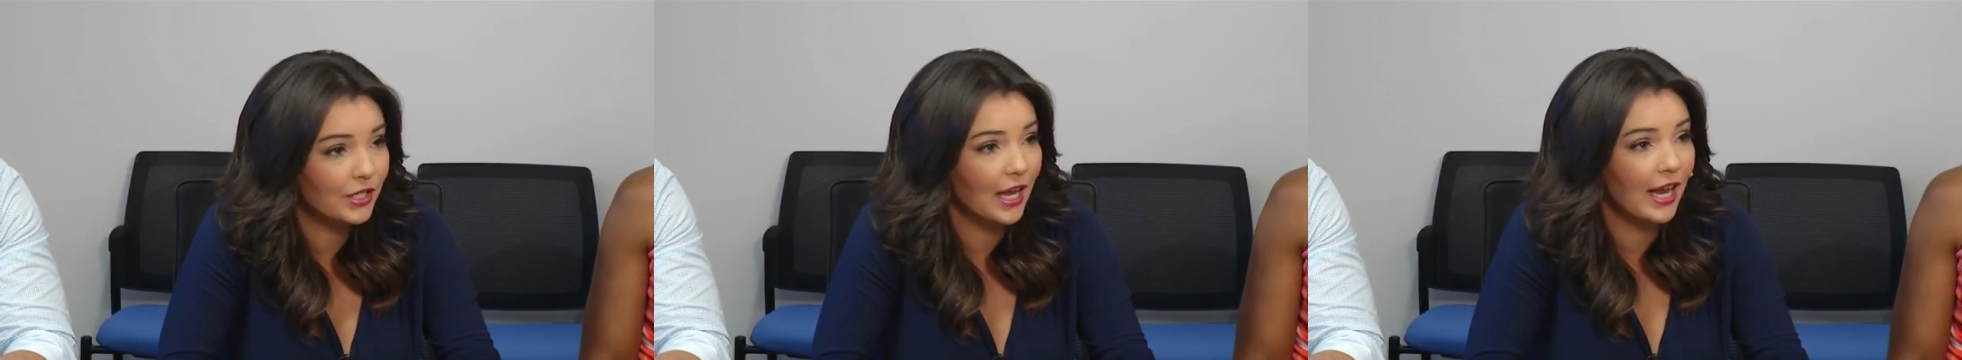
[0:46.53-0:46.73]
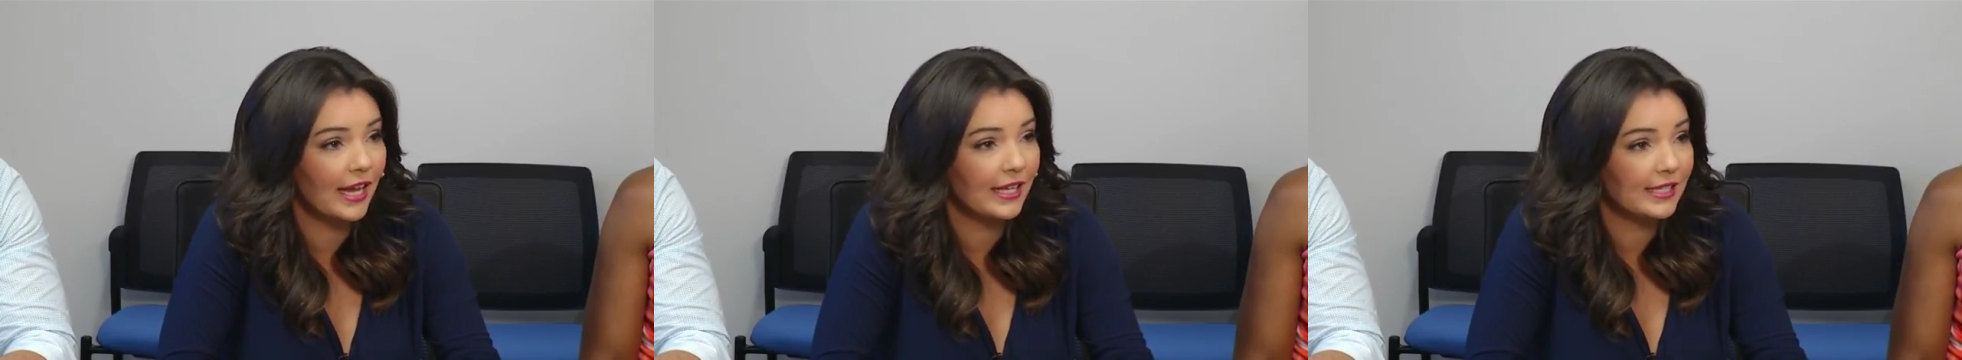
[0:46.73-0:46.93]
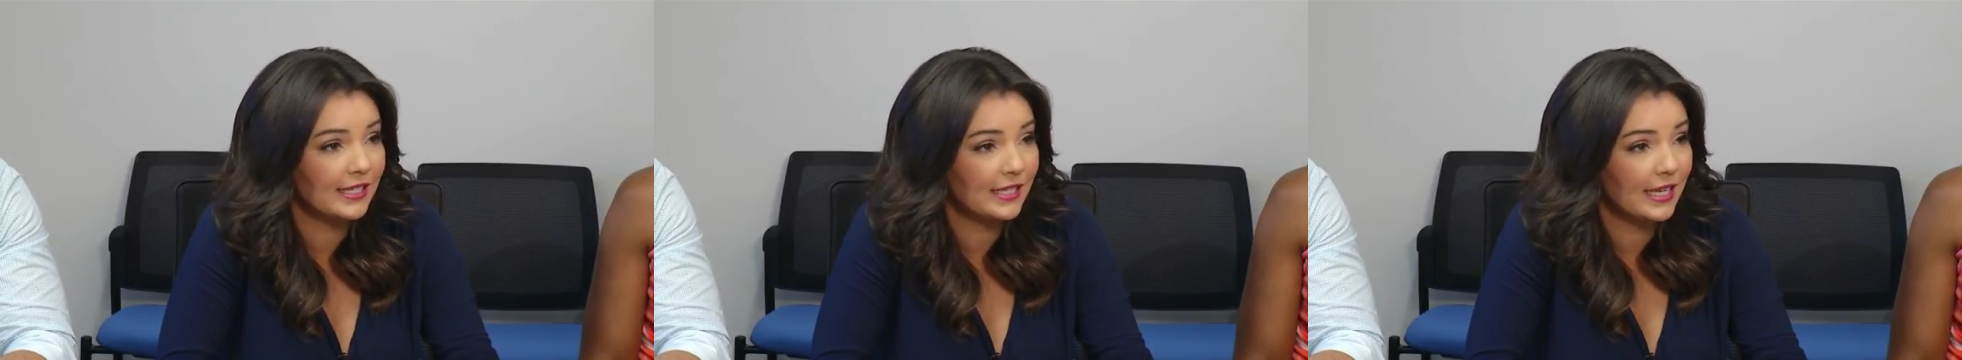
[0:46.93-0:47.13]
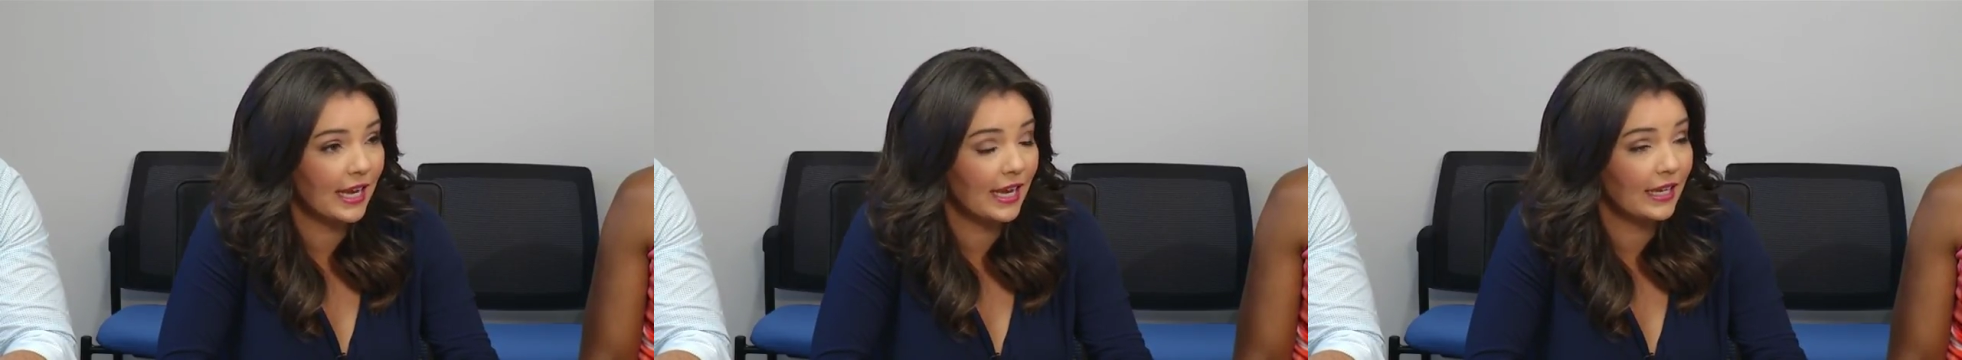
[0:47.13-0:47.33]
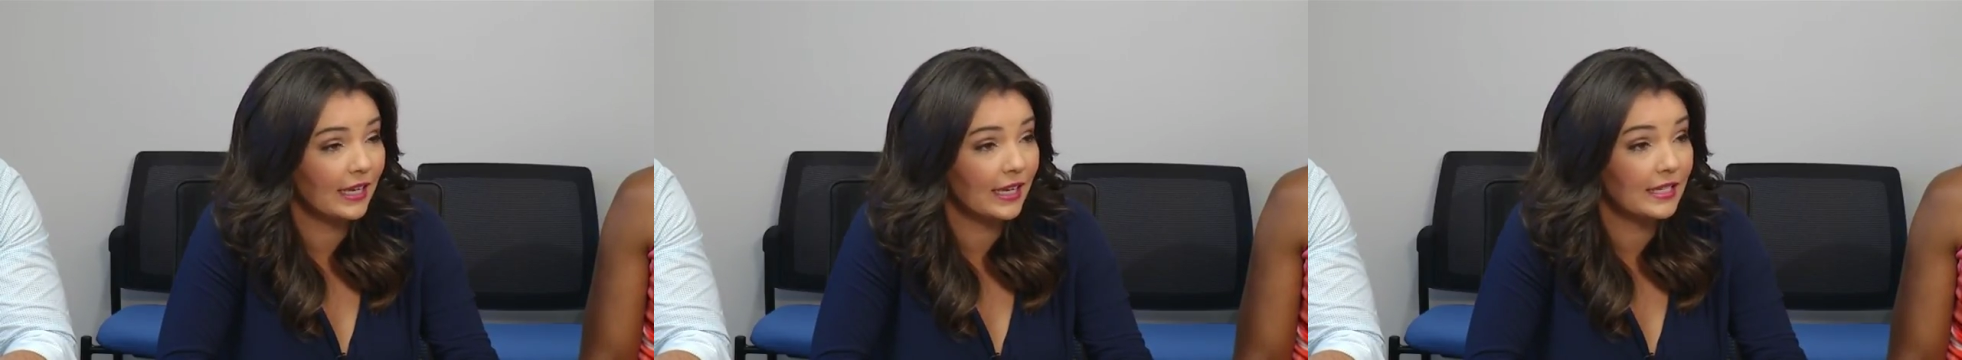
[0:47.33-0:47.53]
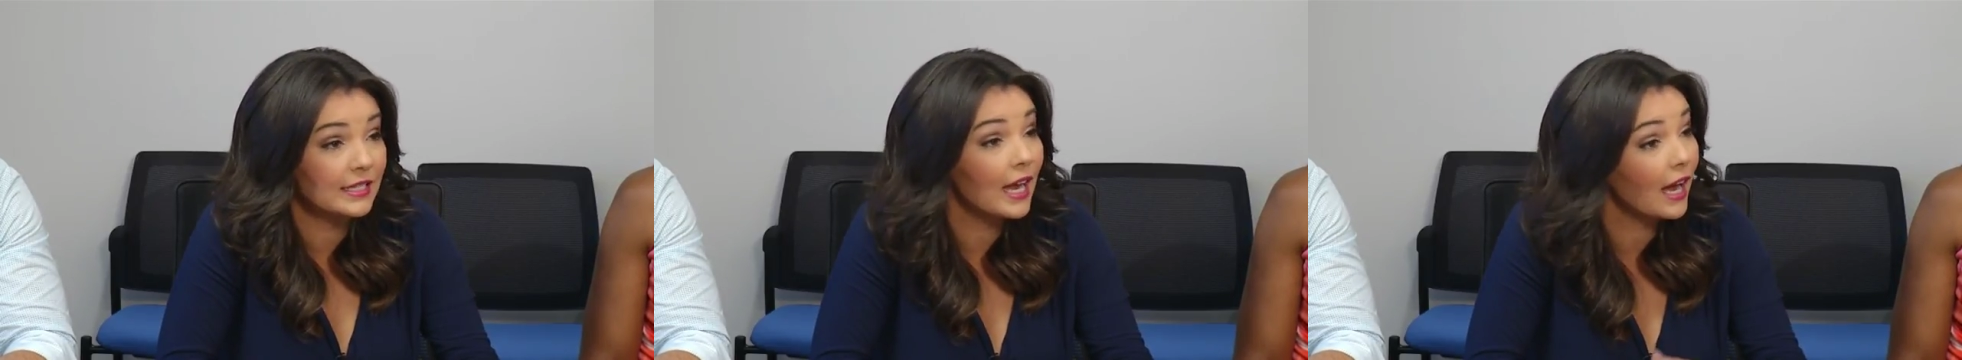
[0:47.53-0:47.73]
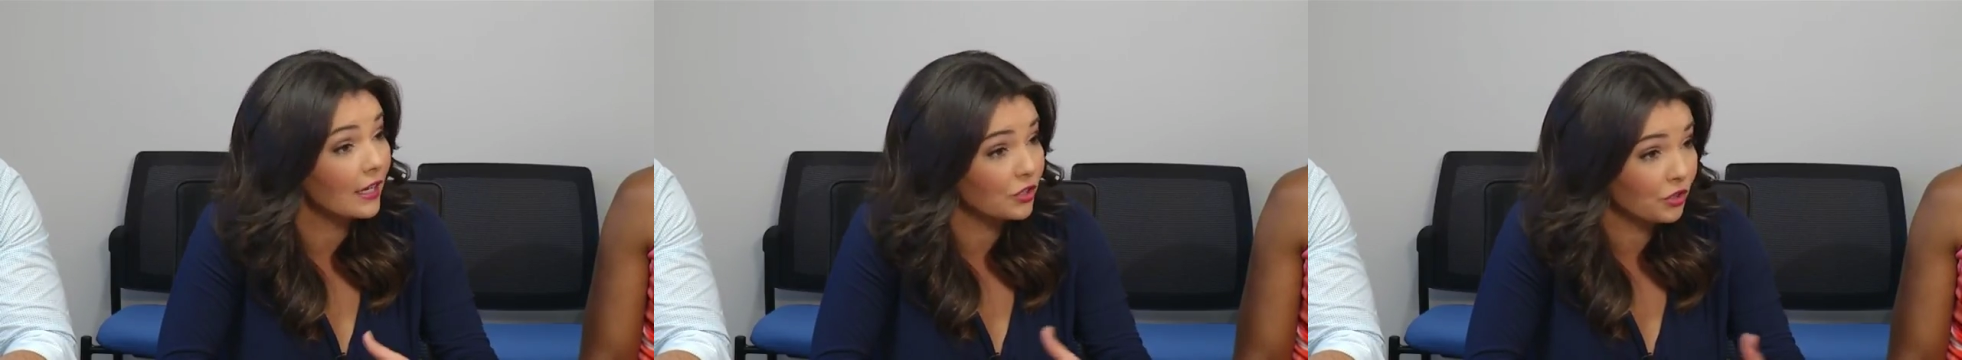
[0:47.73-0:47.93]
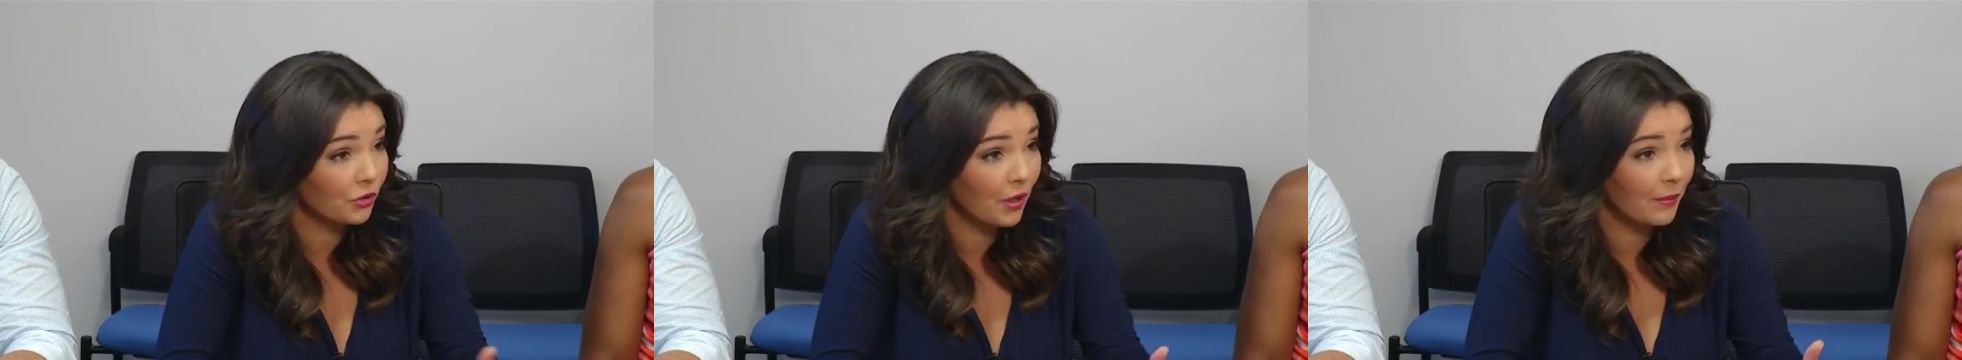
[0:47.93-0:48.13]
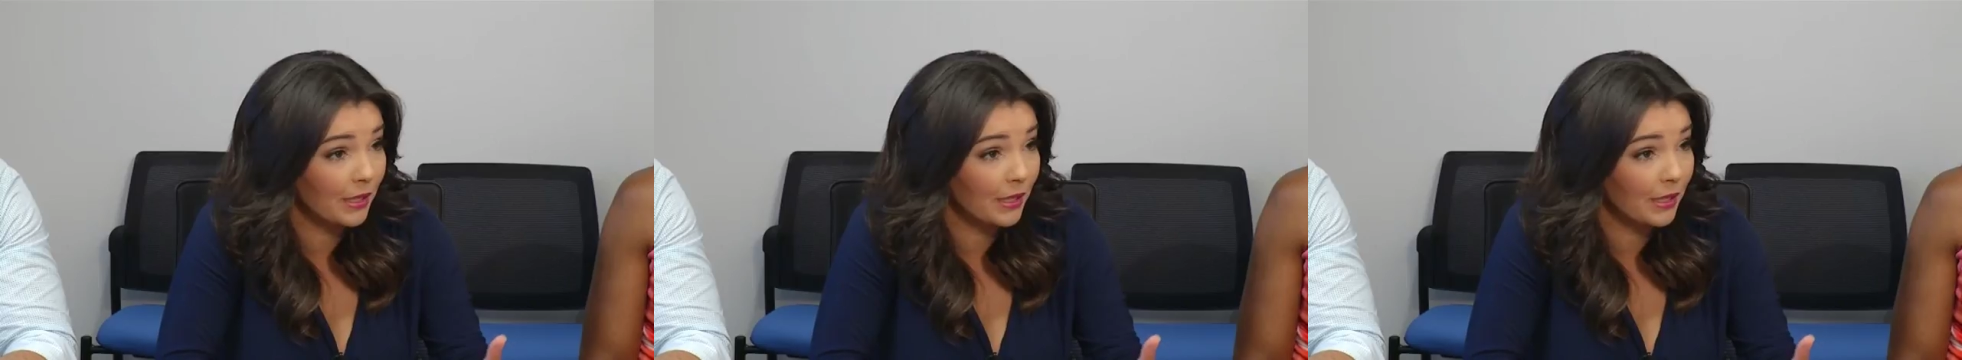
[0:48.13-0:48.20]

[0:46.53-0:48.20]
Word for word: I had stayed in touch throughout